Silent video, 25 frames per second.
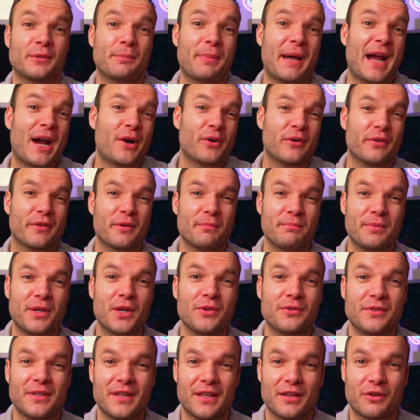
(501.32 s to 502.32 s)
the power of
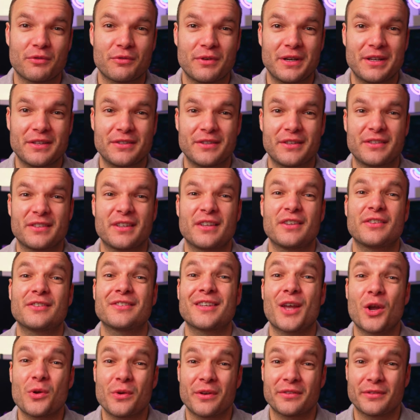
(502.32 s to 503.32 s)
computing increases,
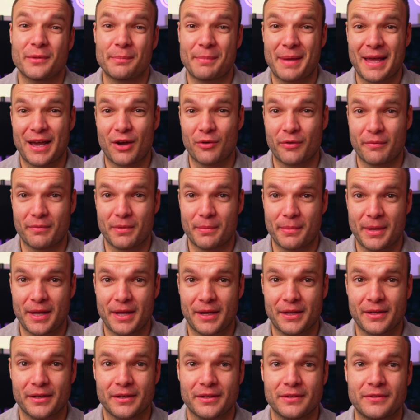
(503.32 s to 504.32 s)
so does the power of the
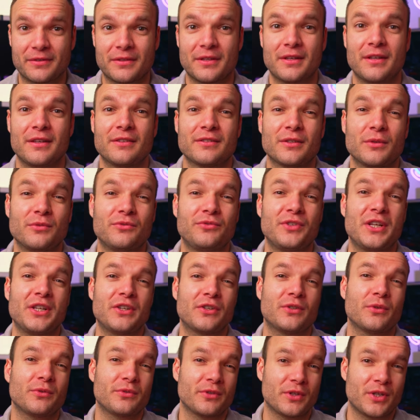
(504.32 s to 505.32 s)
bad guys. So
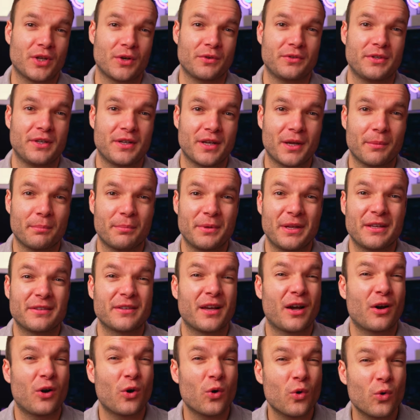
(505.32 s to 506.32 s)
digital security companies
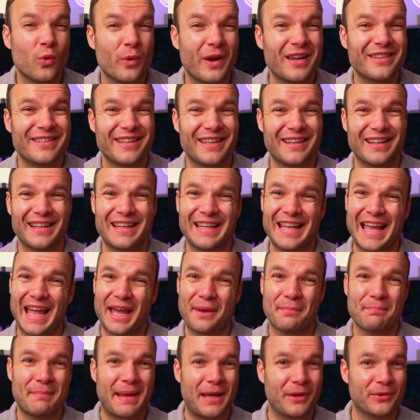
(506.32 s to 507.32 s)
are always in a cat
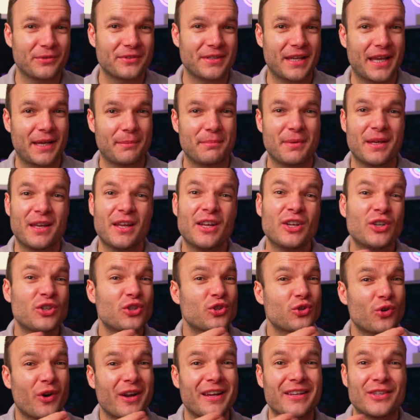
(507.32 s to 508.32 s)
and mouse game,
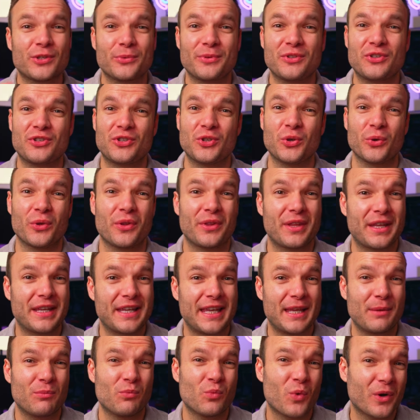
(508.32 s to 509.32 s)
trying to ensure that they
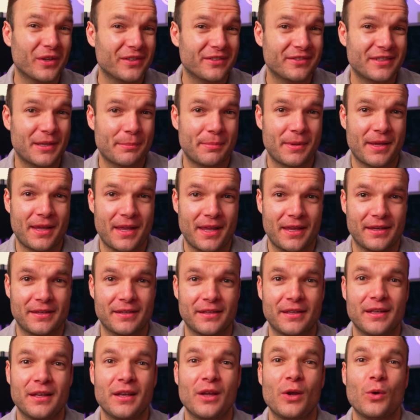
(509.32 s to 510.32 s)
keep one step ahead
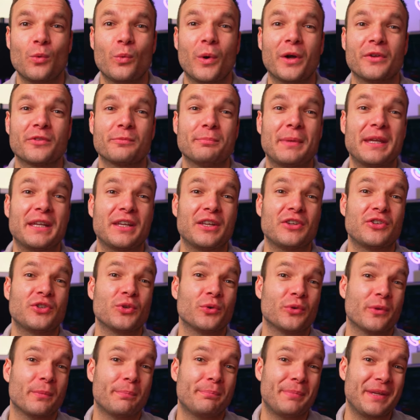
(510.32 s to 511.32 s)
whilst making sure
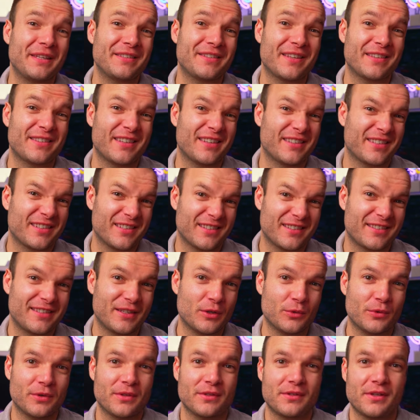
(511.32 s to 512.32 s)
that businesses can
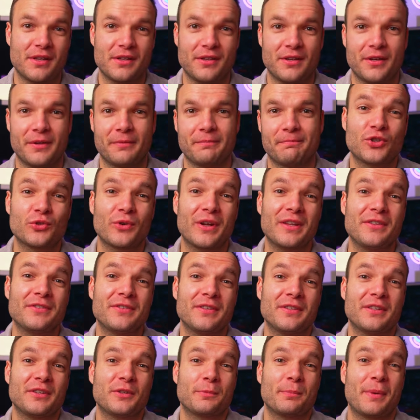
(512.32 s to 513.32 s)
still continue. Trends
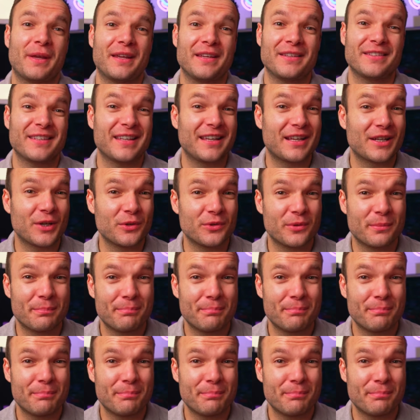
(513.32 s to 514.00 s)
in this space include the